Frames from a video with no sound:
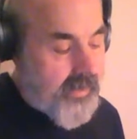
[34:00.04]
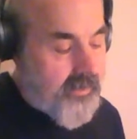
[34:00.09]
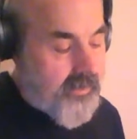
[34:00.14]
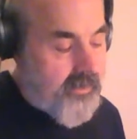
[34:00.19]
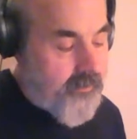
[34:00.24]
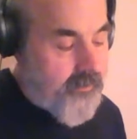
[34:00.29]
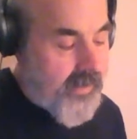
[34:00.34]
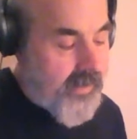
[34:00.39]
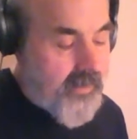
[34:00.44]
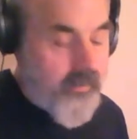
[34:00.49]
at
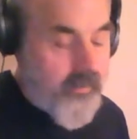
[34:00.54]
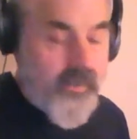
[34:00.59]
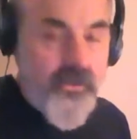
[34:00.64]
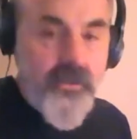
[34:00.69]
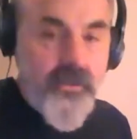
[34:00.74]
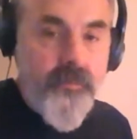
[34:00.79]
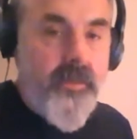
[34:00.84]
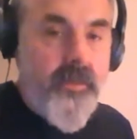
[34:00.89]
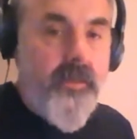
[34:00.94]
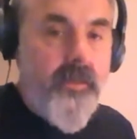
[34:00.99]
the bottom, I
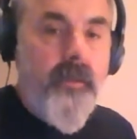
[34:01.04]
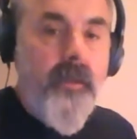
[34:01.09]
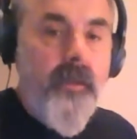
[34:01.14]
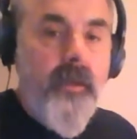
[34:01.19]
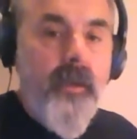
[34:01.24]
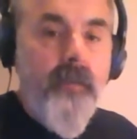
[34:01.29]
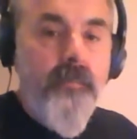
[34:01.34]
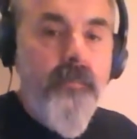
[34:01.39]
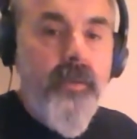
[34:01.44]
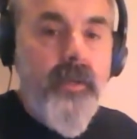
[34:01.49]
just put
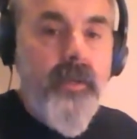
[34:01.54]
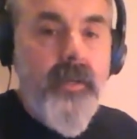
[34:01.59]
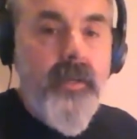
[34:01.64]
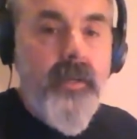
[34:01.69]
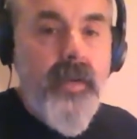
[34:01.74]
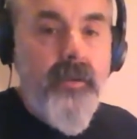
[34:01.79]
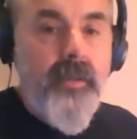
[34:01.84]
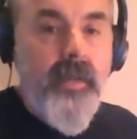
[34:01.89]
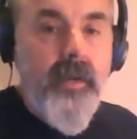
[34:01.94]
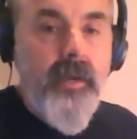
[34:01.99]
it
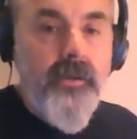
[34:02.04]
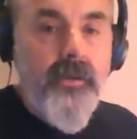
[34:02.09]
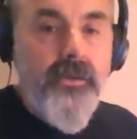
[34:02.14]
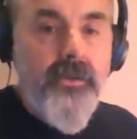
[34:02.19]
down there.